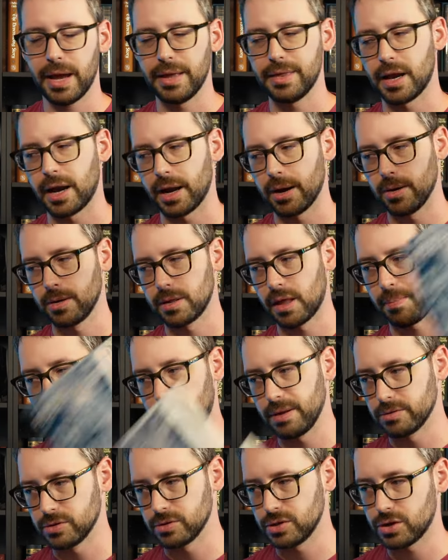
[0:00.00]
and then I heard that
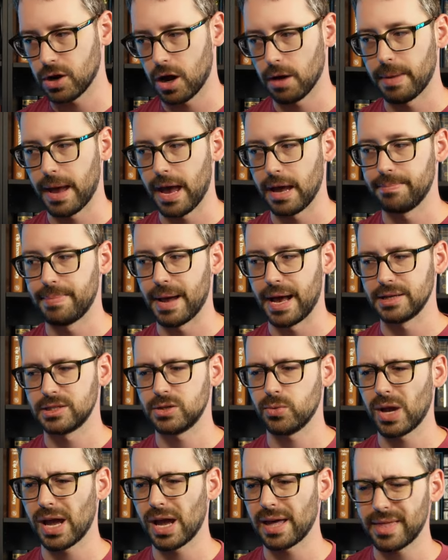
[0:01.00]
Peter Straub had
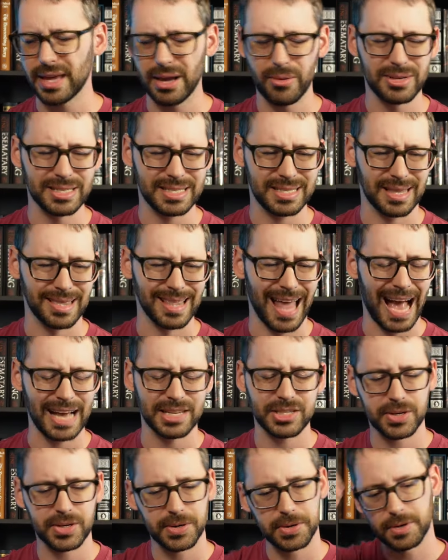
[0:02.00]
passed away. I think it was
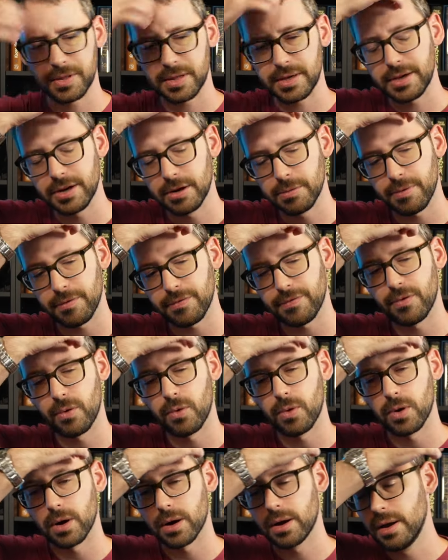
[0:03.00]
last year or the year
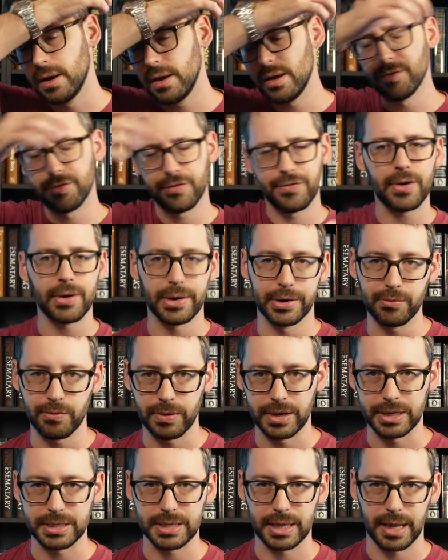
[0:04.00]
before. It was very
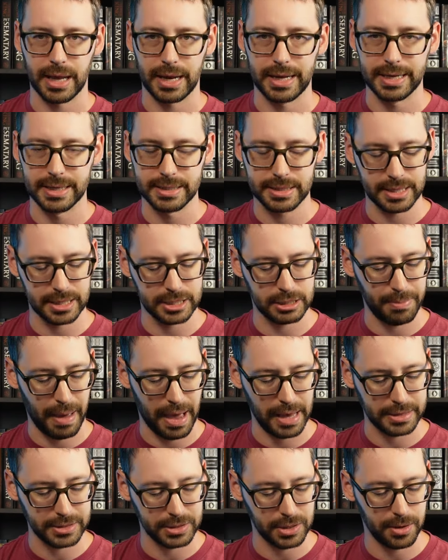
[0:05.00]
recent that he has since
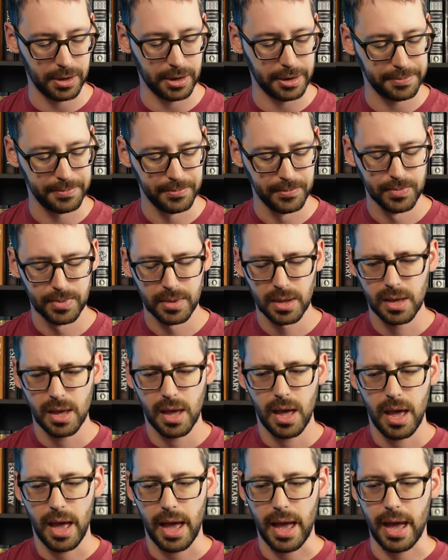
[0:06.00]
passed on.
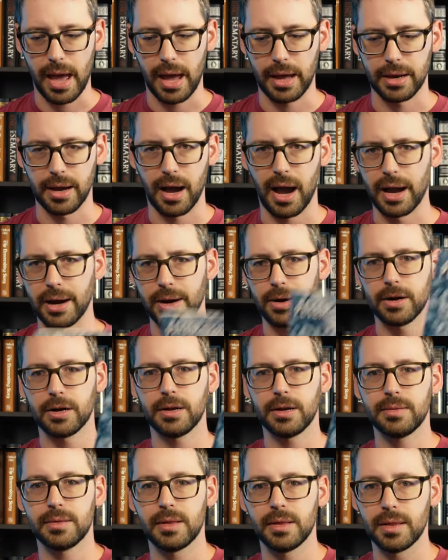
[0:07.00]
And I
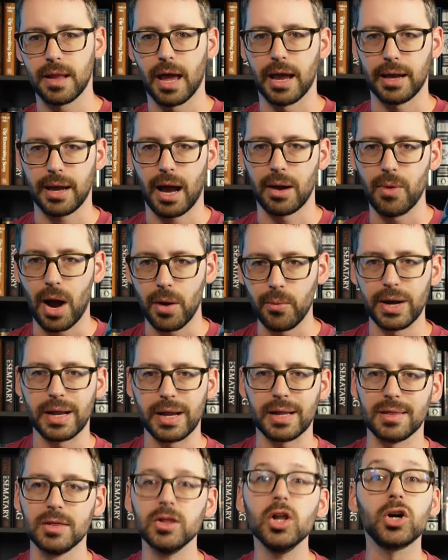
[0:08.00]

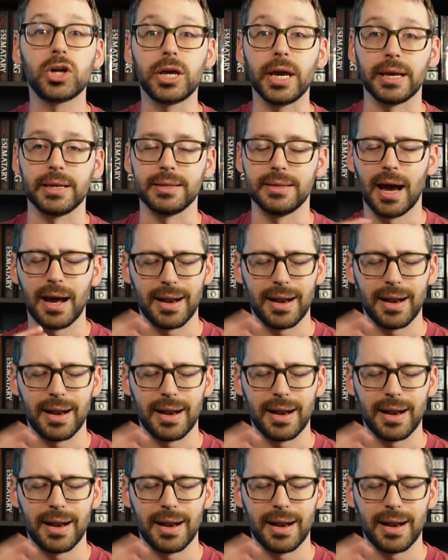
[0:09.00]
went looking